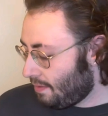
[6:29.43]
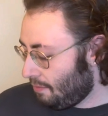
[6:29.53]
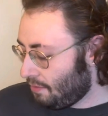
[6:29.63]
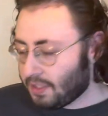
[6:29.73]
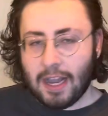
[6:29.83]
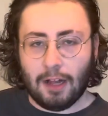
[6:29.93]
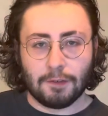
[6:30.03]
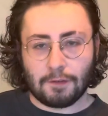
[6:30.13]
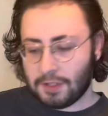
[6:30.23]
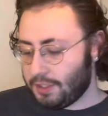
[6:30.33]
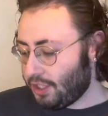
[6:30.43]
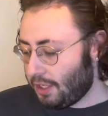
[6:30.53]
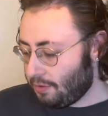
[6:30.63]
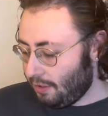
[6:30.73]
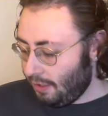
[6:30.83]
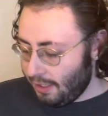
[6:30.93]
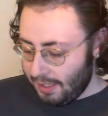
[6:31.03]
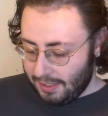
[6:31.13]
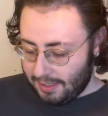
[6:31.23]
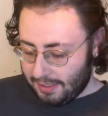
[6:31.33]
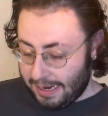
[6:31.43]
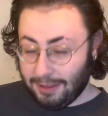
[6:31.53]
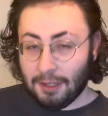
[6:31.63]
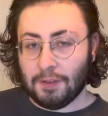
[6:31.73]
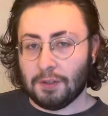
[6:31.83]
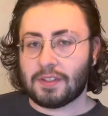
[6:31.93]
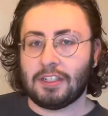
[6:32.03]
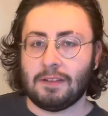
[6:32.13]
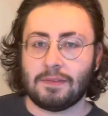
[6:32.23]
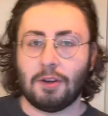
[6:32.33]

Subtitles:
well, just California in general. I love those teams,